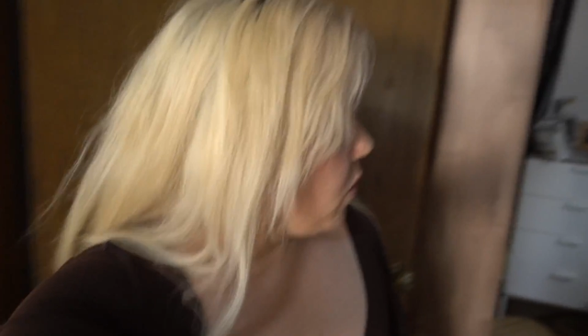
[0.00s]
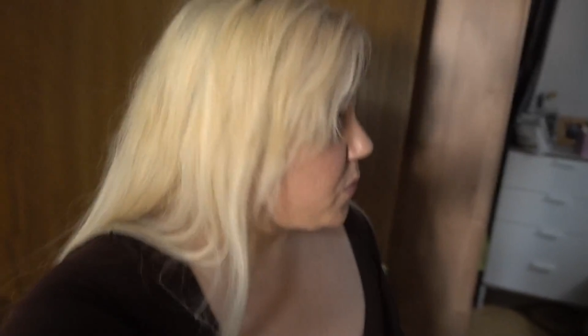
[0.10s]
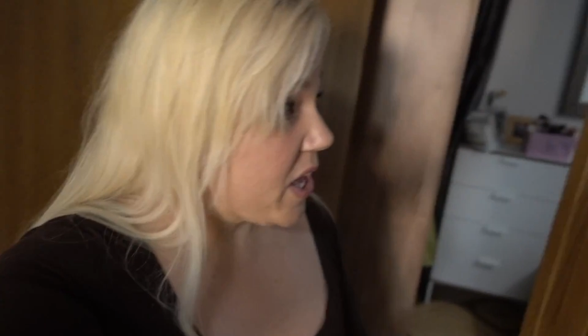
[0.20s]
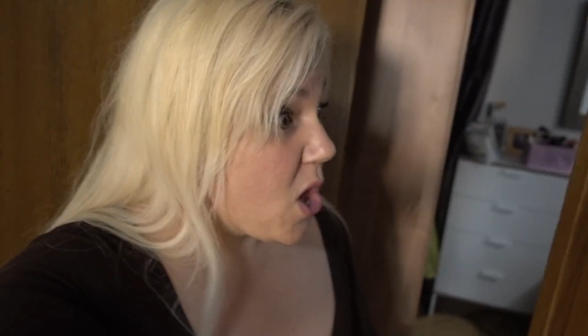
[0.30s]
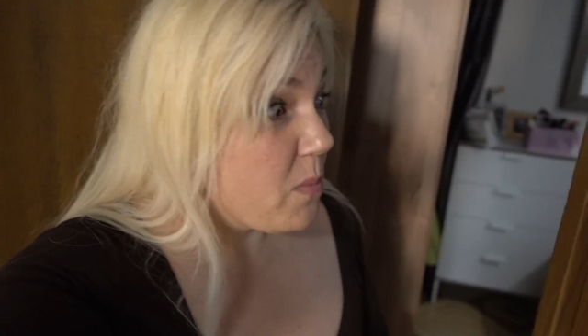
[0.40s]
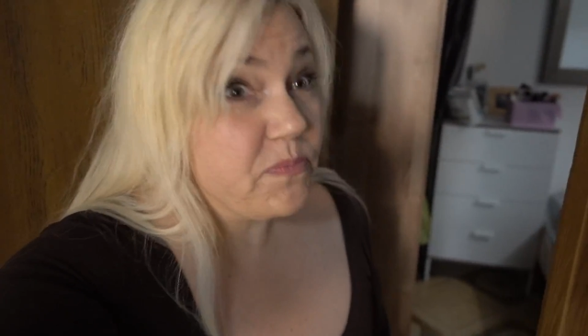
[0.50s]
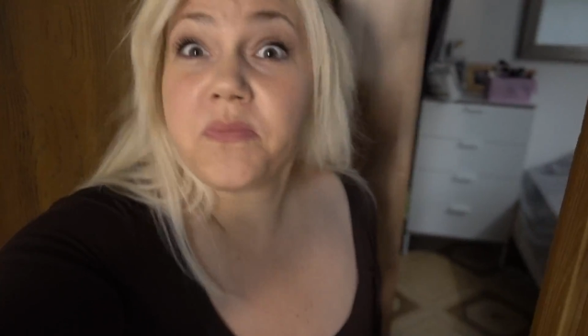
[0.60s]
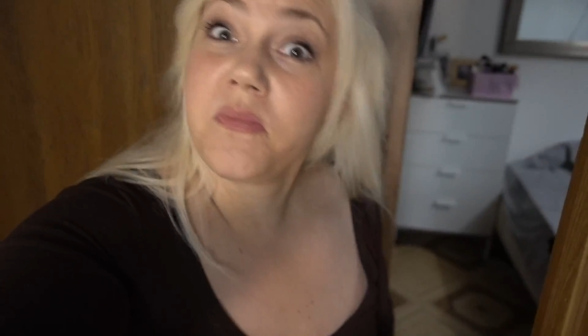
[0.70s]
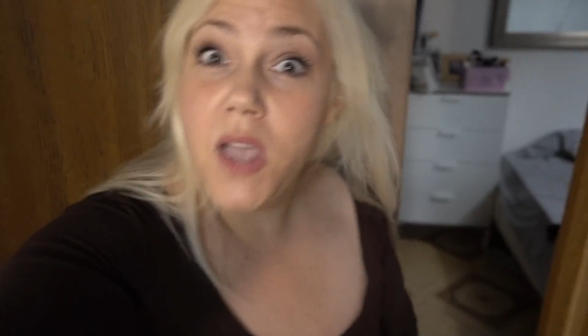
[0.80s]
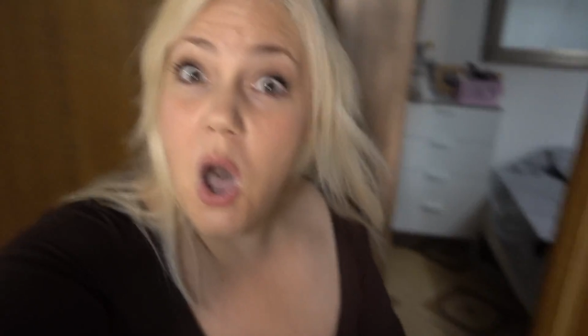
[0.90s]
Where do we go?
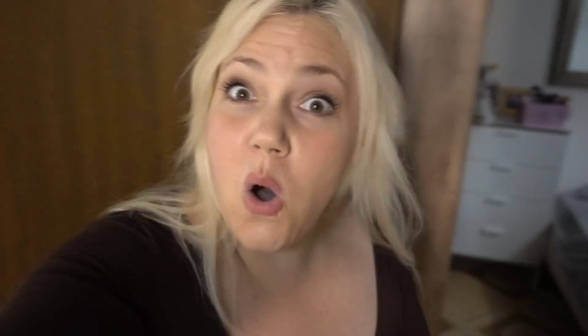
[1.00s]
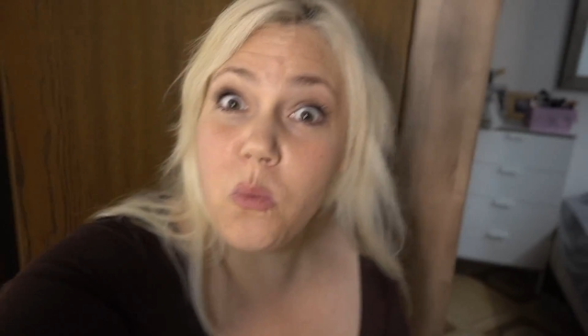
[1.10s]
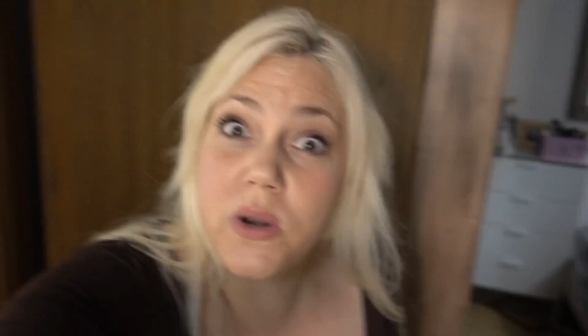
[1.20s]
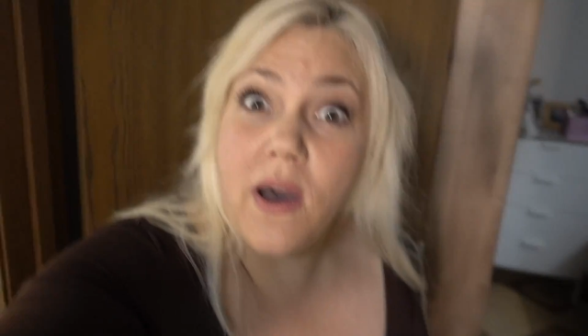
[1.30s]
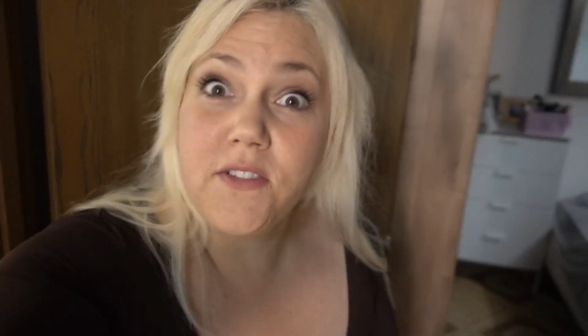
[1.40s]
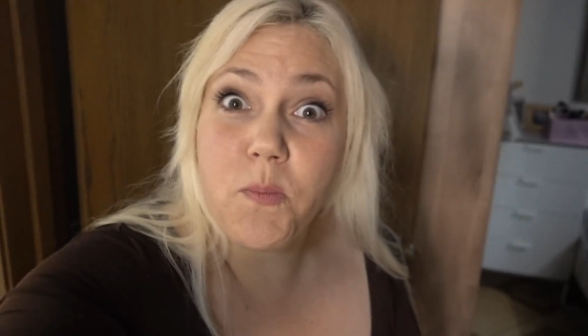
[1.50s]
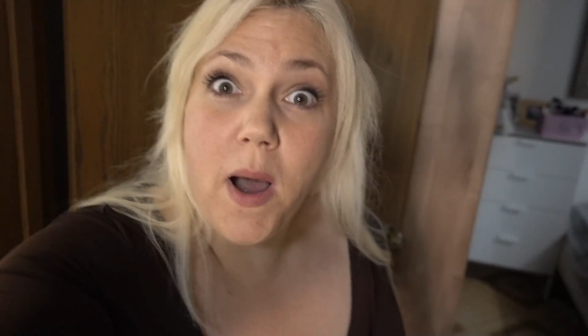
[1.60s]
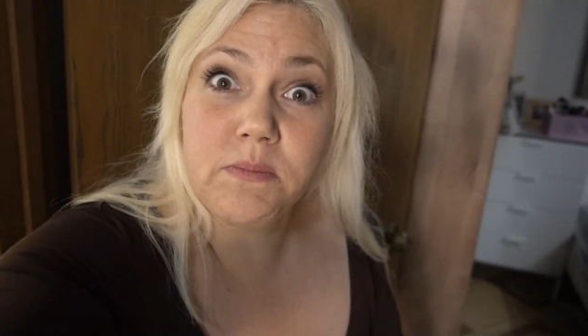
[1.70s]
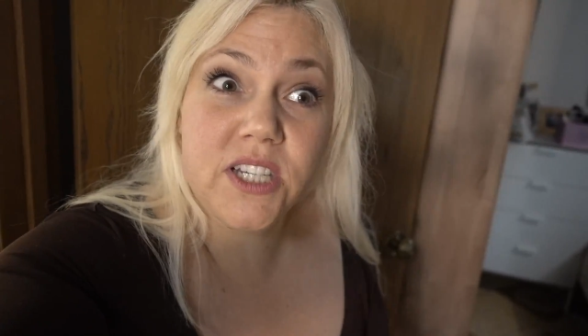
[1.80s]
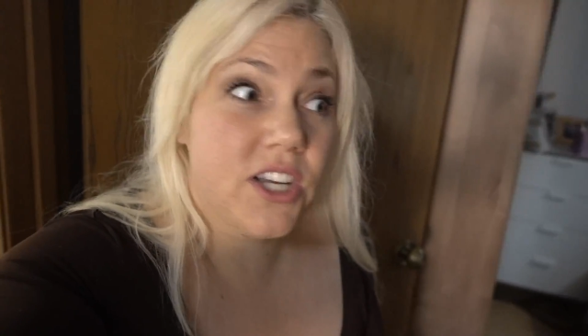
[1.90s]
Oh, we don't have no bomb